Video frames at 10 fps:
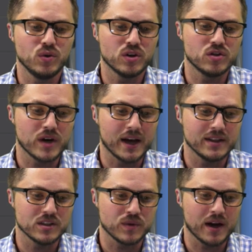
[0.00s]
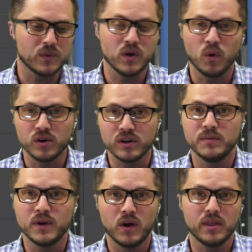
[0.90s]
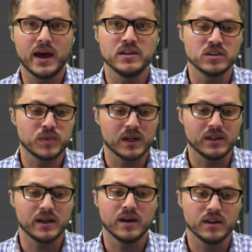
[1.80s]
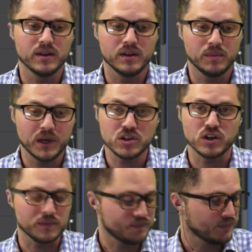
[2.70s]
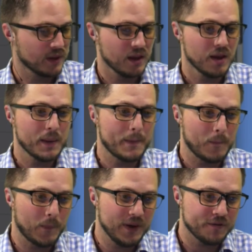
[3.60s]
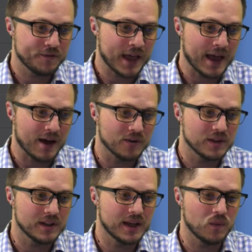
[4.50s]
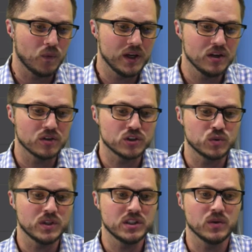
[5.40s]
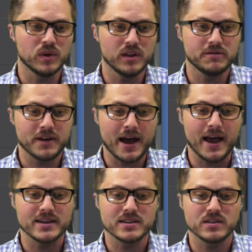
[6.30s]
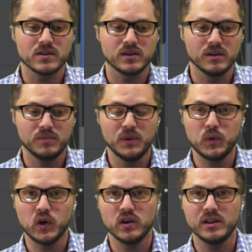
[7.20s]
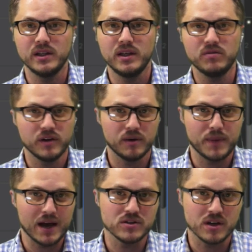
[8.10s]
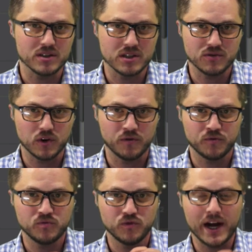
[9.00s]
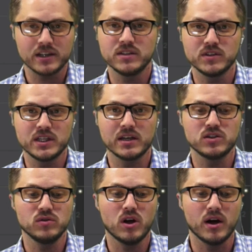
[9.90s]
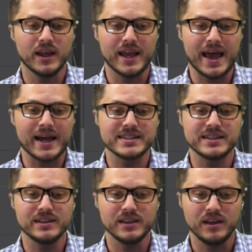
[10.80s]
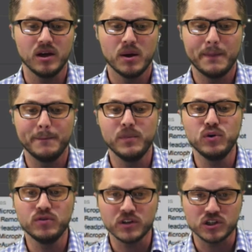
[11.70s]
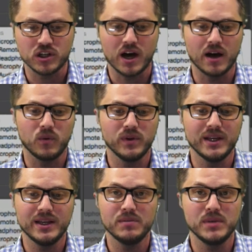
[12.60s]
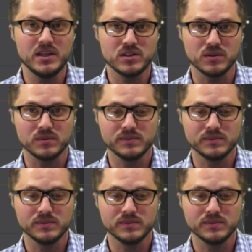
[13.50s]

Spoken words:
could drag these around, reorder them and all that just by clicking on the picture. We found that when you're switching really fast, people could leave their mouse on just for a fraction of a second too long and accidentally move a shot when they didn't mean to.